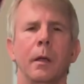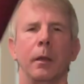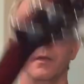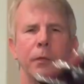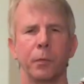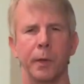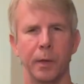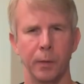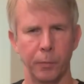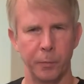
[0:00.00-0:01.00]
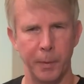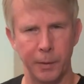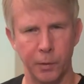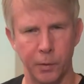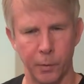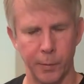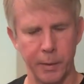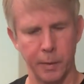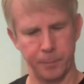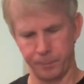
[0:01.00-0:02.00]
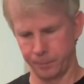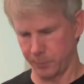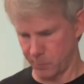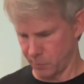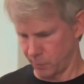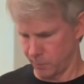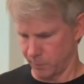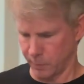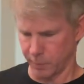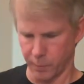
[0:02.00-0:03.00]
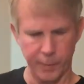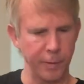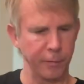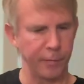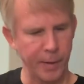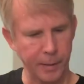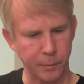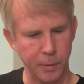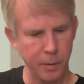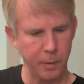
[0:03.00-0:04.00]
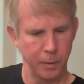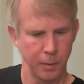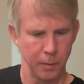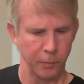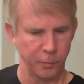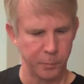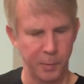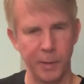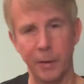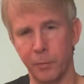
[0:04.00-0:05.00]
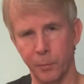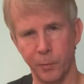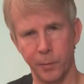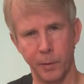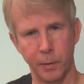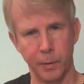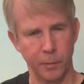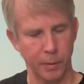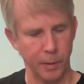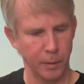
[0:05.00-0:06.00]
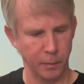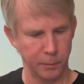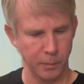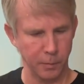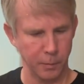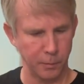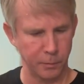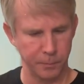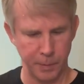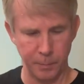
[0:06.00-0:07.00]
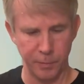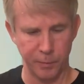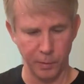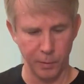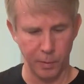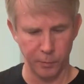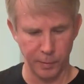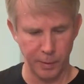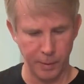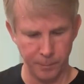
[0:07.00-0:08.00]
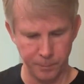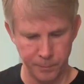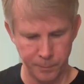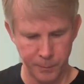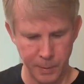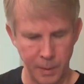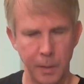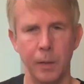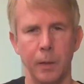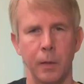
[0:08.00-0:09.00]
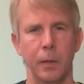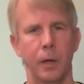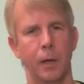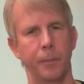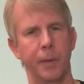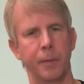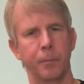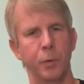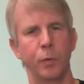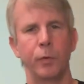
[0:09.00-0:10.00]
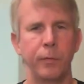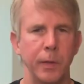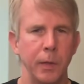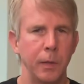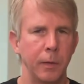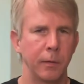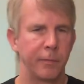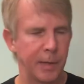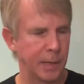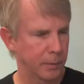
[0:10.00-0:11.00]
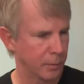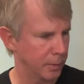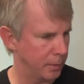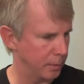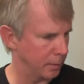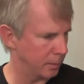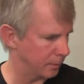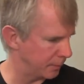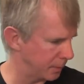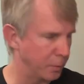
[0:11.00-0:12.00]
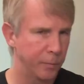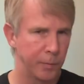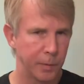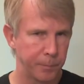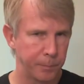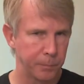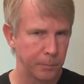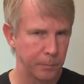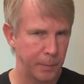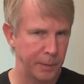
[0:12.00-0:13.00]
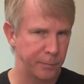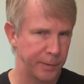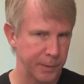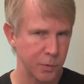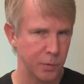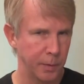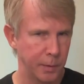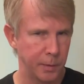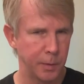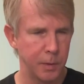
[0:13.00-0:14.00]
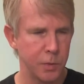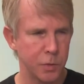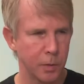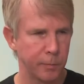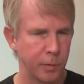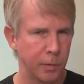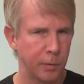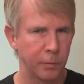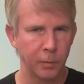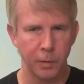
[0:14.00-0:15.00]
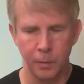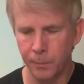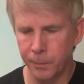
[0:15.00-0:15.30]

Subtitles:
This one here was made in Korea. So the Korean factory was putting out some really great guitars, for a long time. They moved the factory, they moved their manufacturing to Indonesia a few years ago.